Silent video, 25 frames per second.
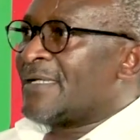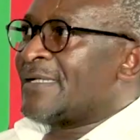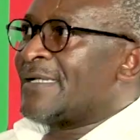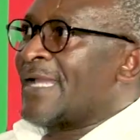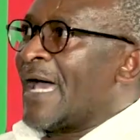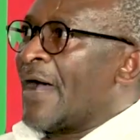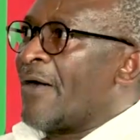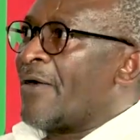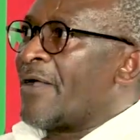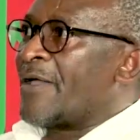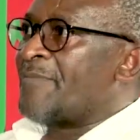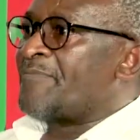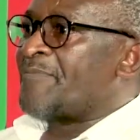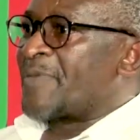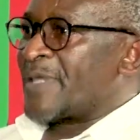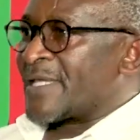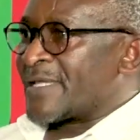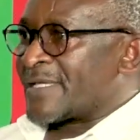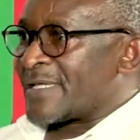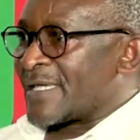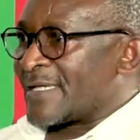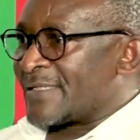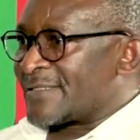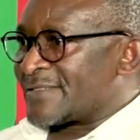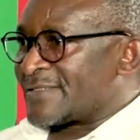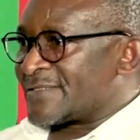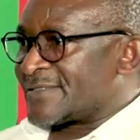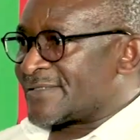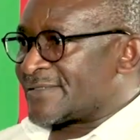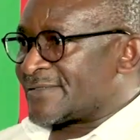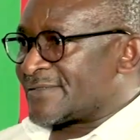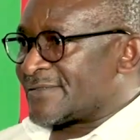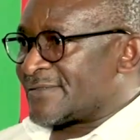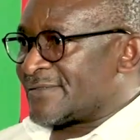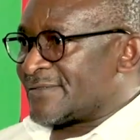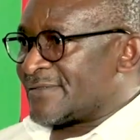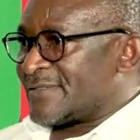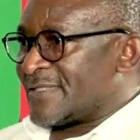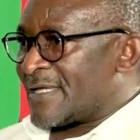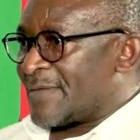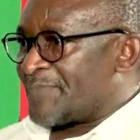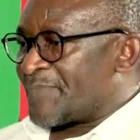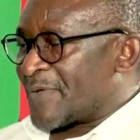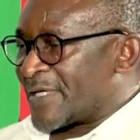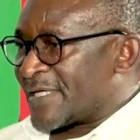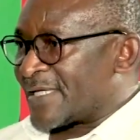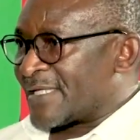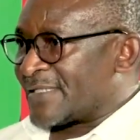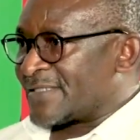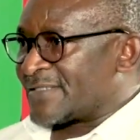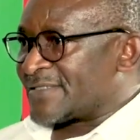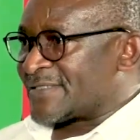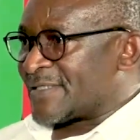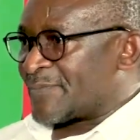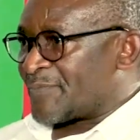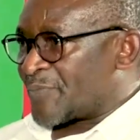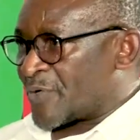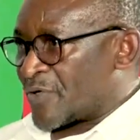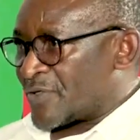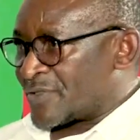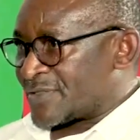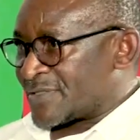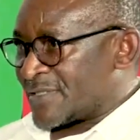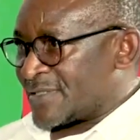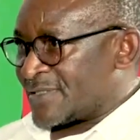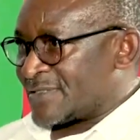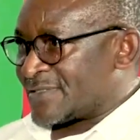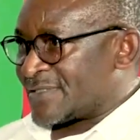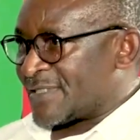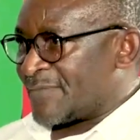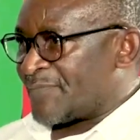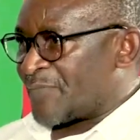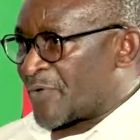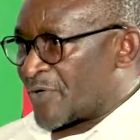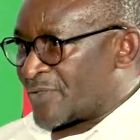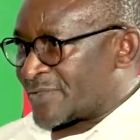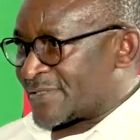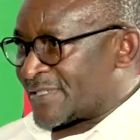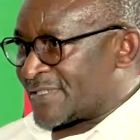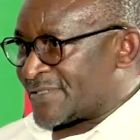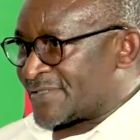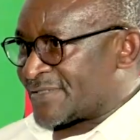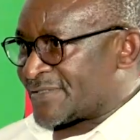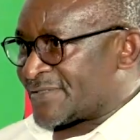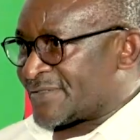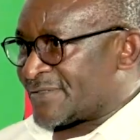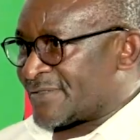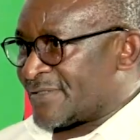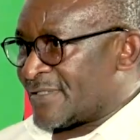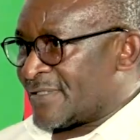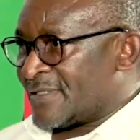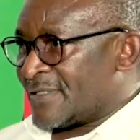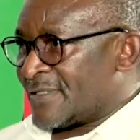Now, a picket is a protest